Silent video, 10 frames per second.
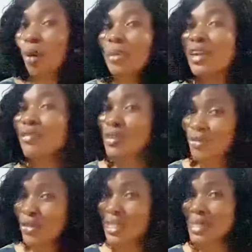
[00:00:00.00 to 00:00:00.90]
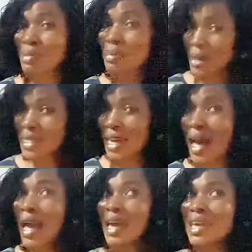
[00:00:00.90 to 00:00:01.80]
tell me if it fits me
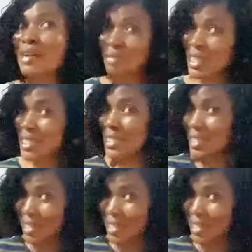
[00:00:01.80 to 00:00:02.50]
better if this